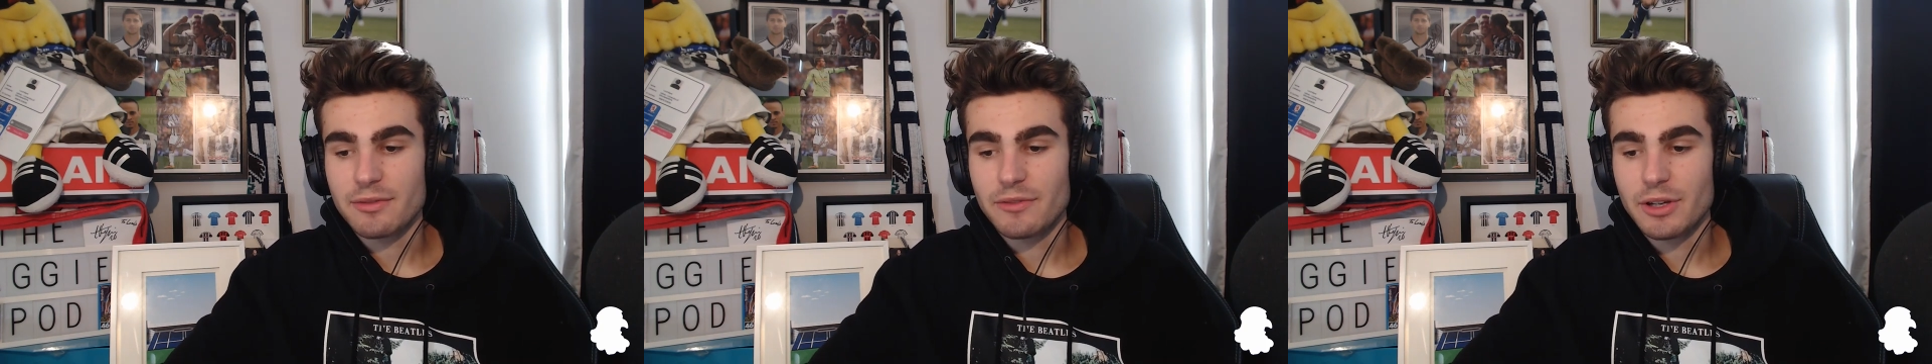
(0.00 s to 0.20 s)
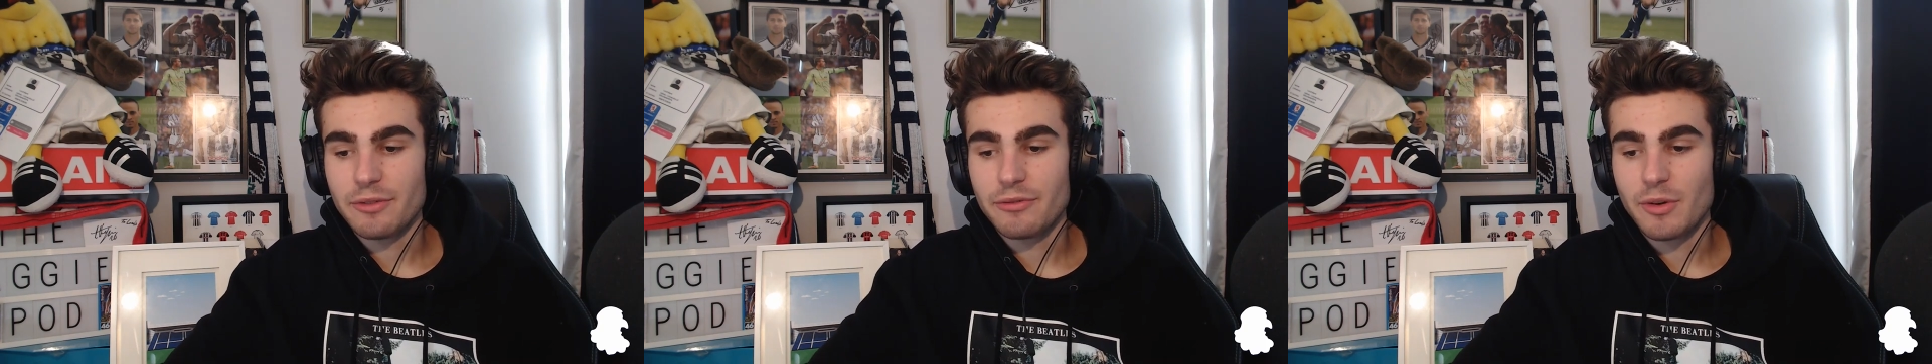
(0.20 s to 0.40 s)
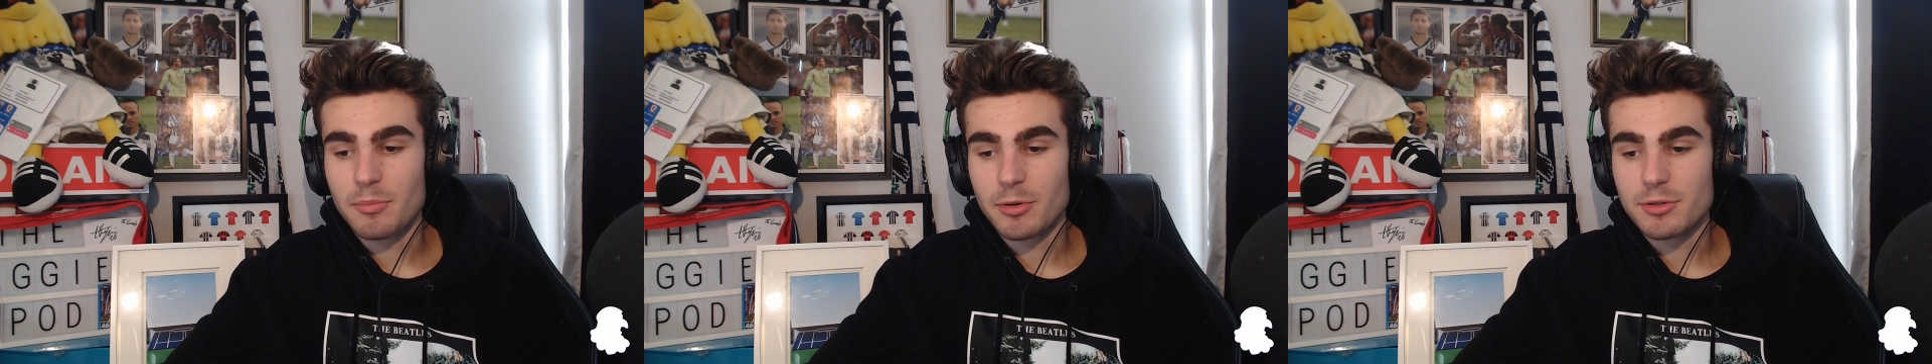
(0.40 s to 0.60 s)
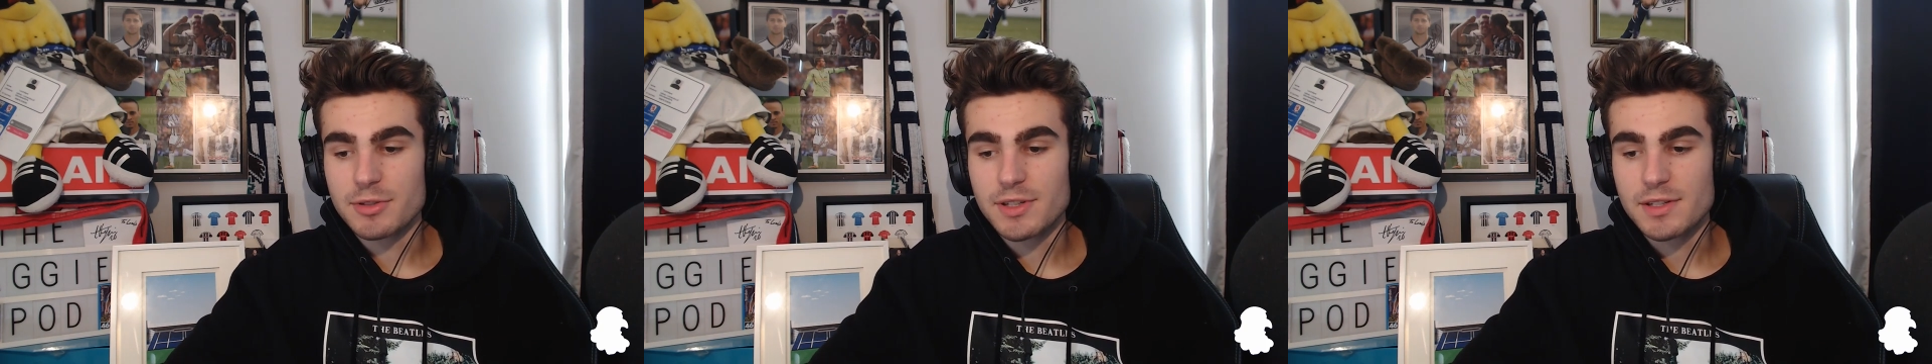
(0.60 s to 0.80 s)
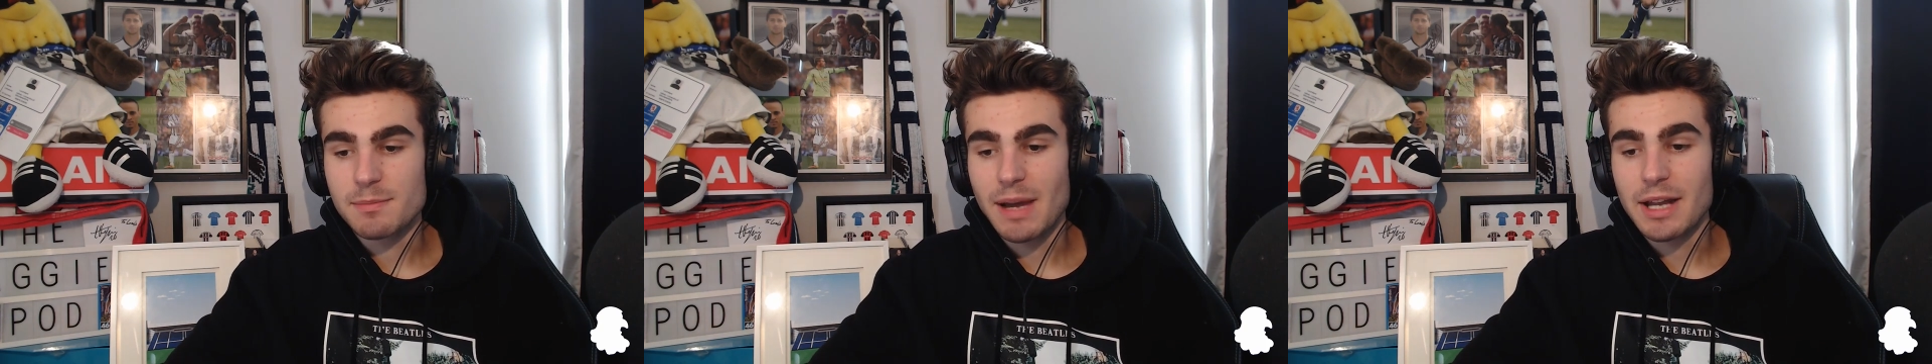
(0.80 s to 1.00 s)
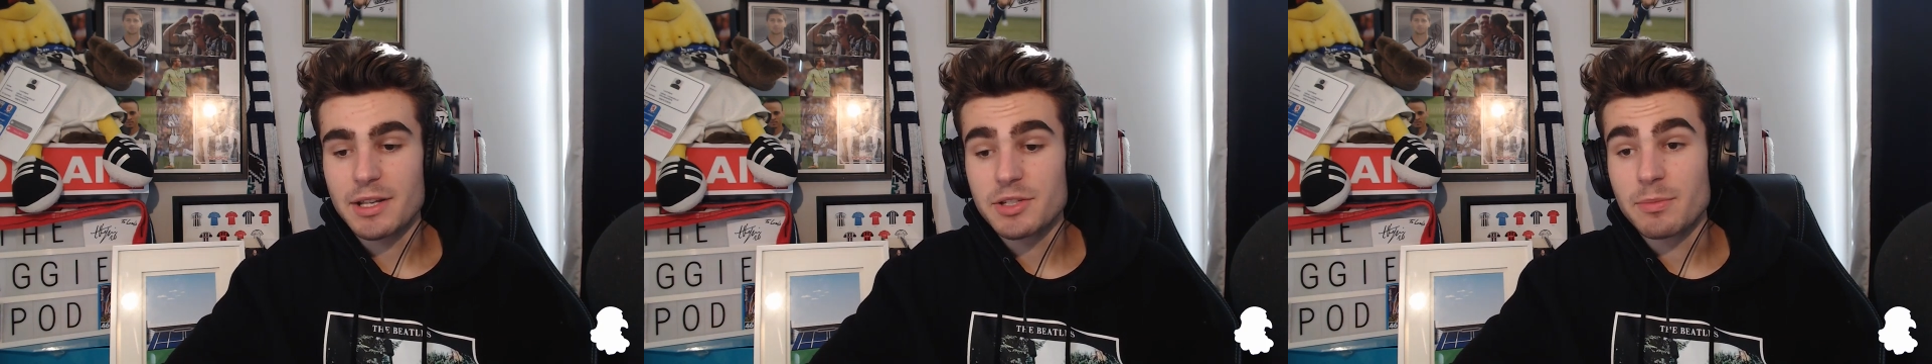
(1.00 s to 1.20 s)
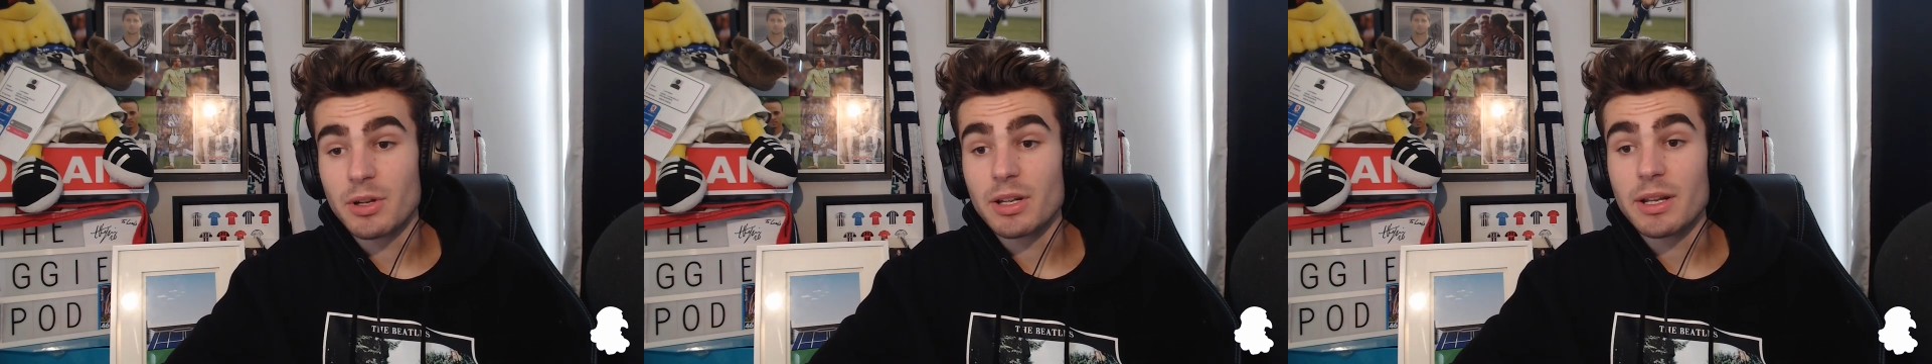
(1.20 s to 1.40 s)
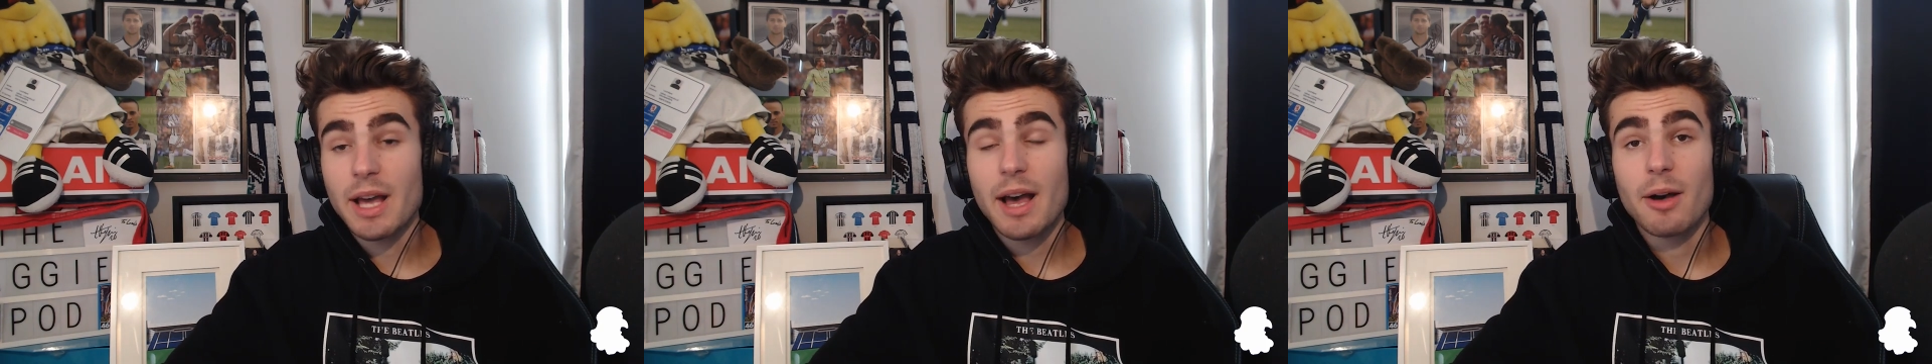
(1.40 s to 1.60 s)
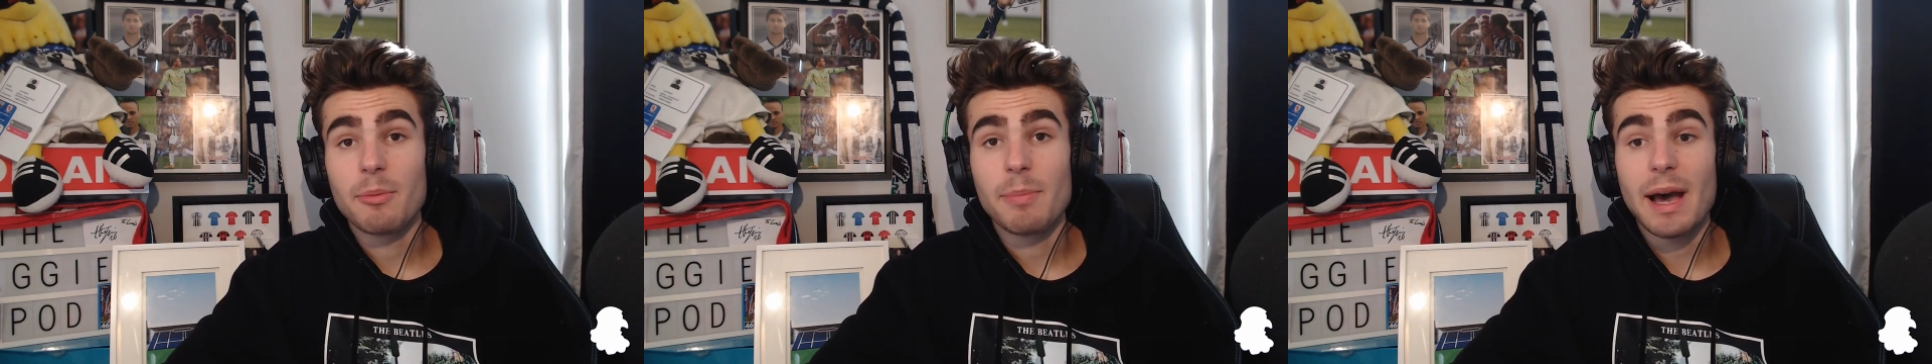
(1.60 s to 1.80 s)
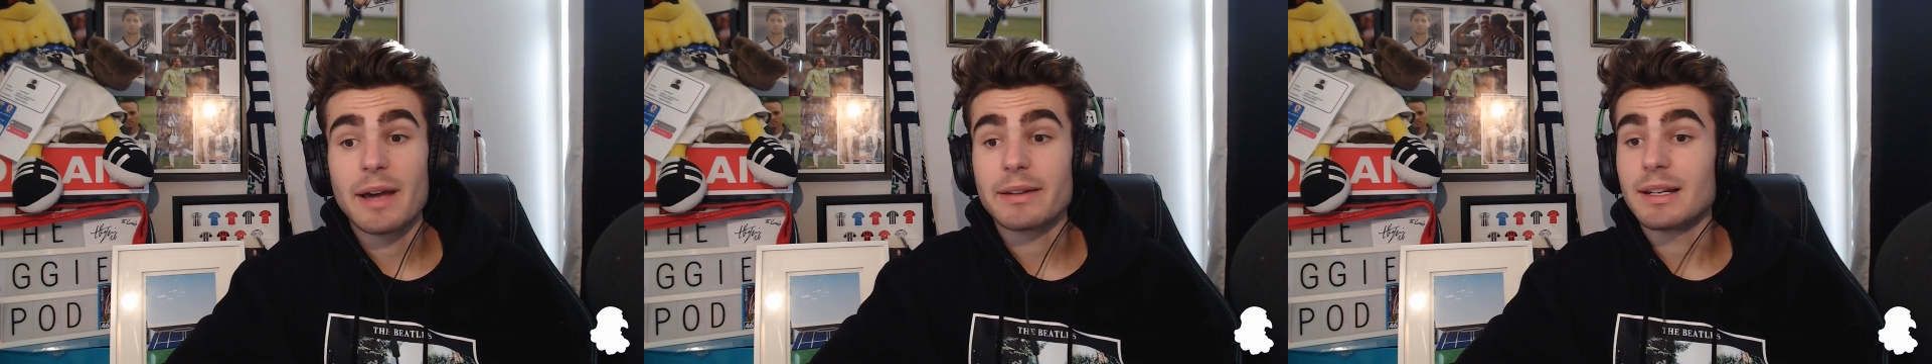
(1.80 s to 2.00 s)
for Bruce's management and how
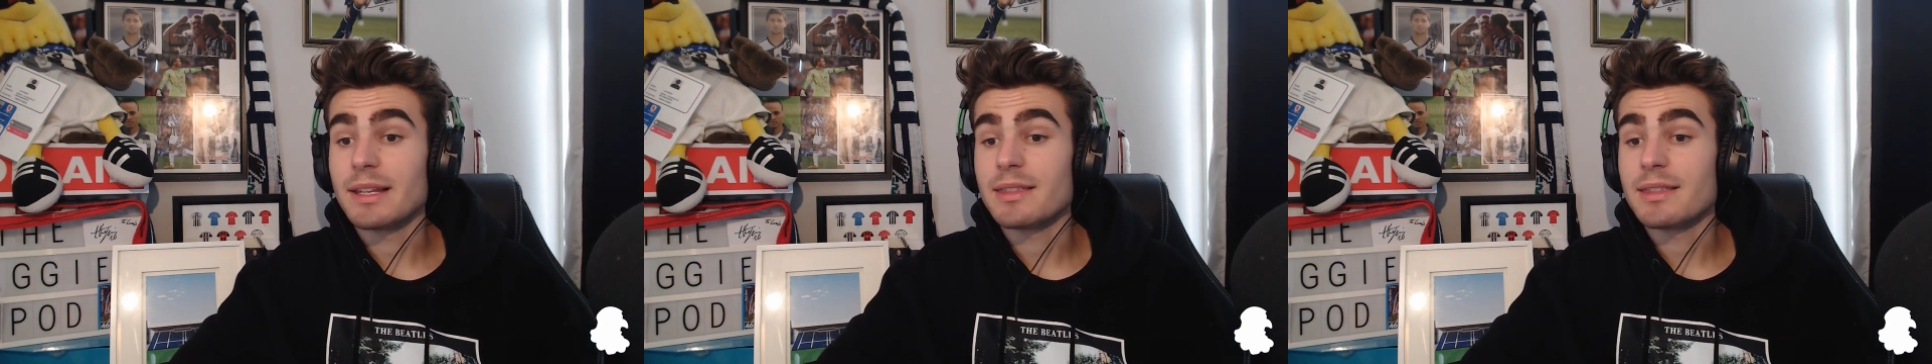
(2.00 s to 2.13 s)
badly